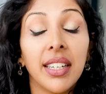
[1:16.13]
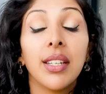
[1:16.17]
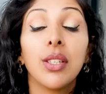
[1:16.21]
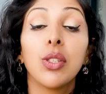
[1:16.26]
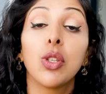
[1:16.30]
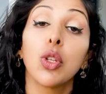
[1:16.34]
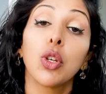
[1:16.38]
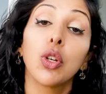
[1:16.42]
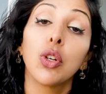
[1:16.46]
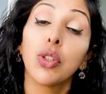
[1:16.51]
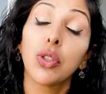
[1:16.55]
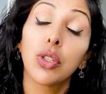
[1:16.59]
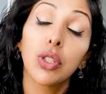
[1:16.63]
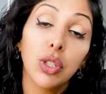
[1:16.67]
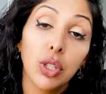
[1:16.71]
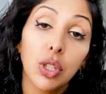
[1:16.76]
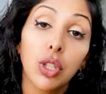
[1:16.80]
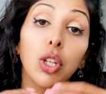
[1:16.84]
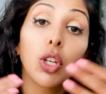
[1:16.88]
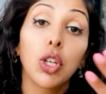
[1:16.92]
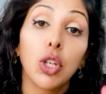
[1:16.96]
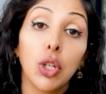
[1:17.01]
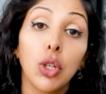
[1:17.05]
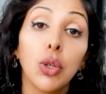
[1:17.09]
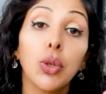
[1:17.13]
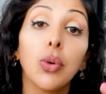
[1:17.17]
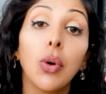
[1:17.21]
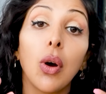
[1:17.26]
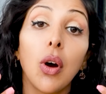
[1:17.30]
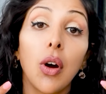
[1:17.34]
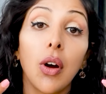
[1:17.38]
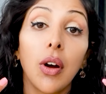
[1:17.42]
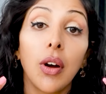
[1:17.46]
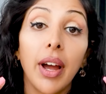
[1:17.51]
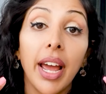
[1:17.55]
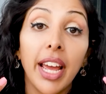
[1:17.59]
so that you
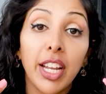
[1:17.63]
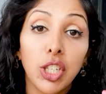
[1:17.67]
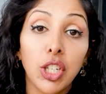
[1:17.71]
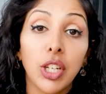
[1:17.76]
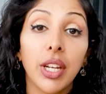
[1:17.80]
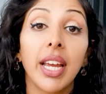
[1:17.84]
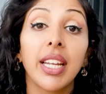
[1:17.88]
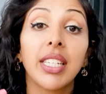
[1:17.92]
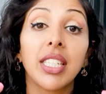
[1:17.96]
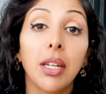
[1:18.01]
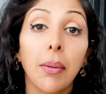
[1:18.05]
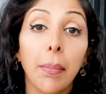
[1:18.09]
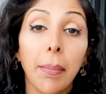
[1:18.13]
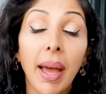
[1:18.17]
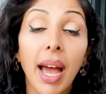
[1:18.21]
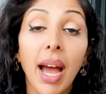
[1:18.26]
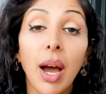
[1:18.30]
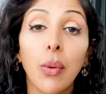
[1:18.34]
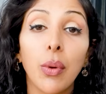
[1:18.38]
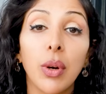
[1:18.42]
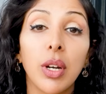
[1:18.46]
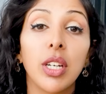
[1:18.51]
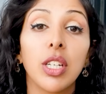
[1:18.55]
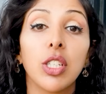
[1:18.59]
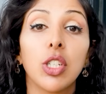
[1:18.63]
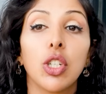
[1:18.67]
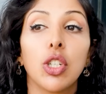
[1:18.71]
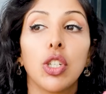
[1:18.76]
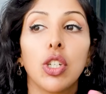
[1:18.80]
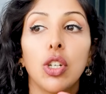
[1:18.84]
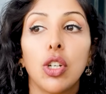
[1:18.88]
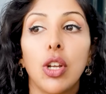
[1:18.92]
are educated and empowered